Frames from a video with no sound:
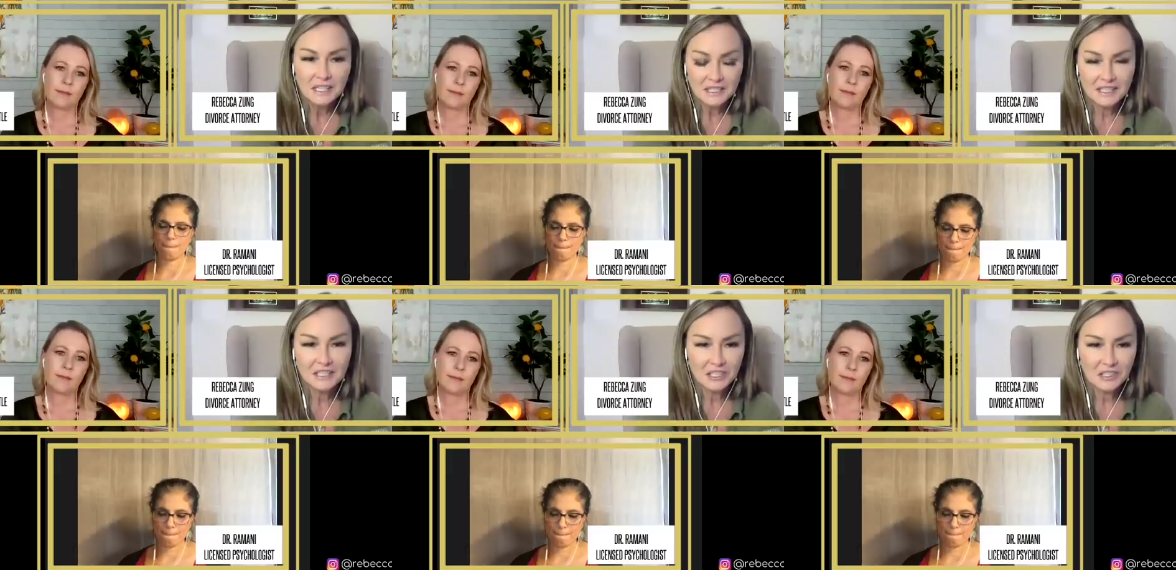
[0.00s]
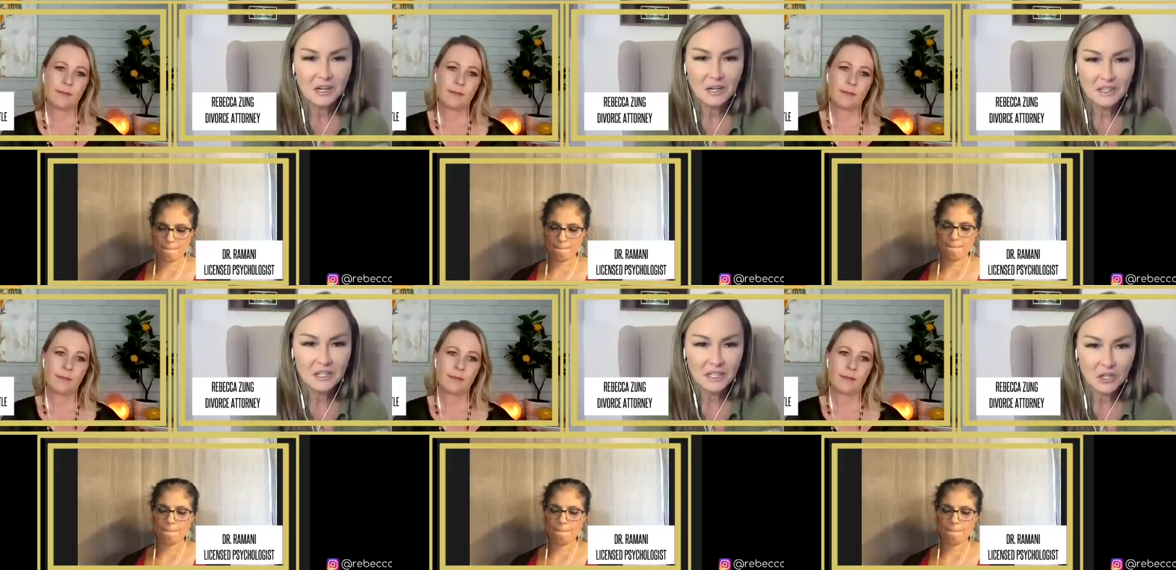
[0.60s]
Speaker 1: tina's uh,
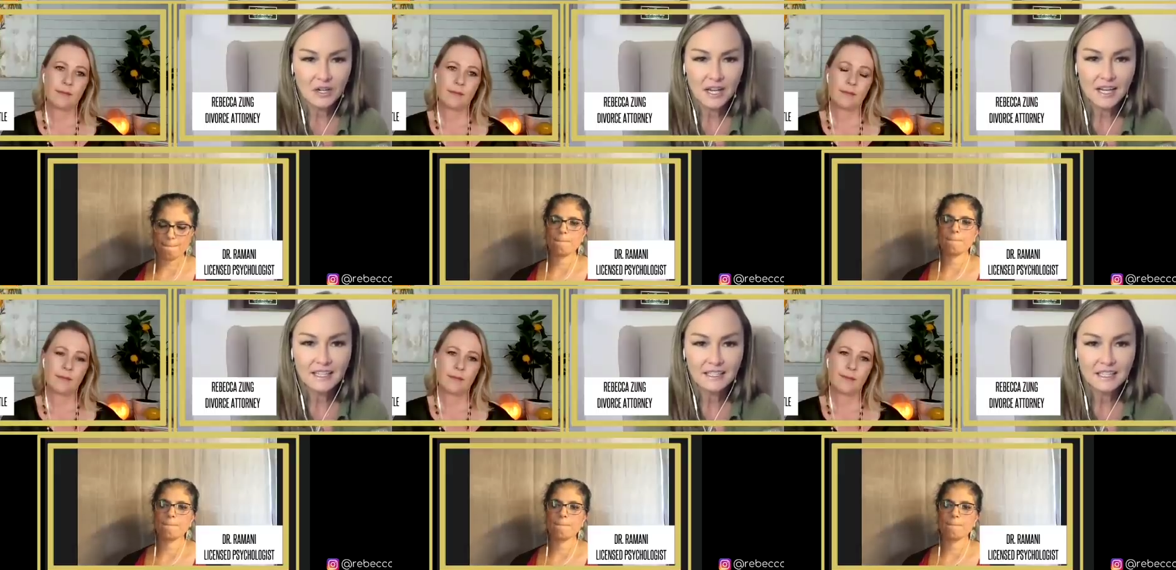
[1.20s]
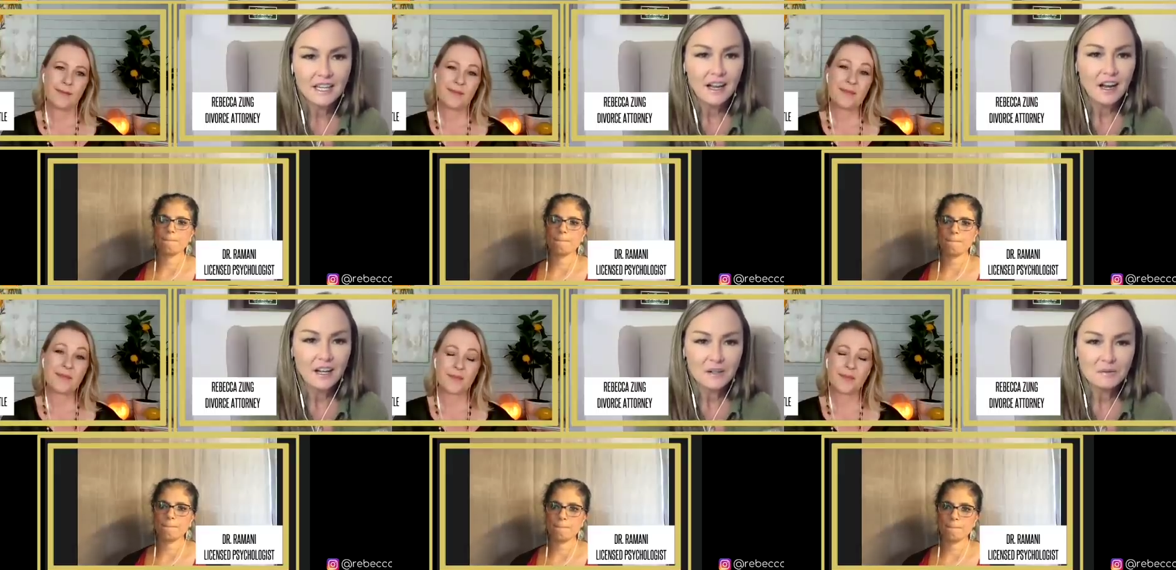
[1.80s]
nodding her head
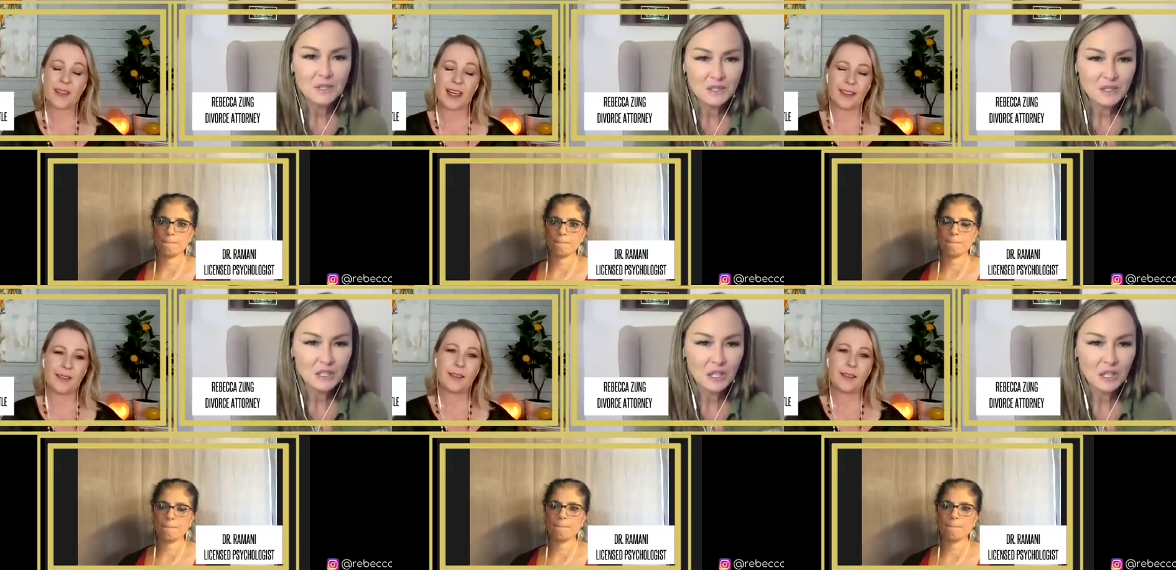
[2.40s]
because um, yeah.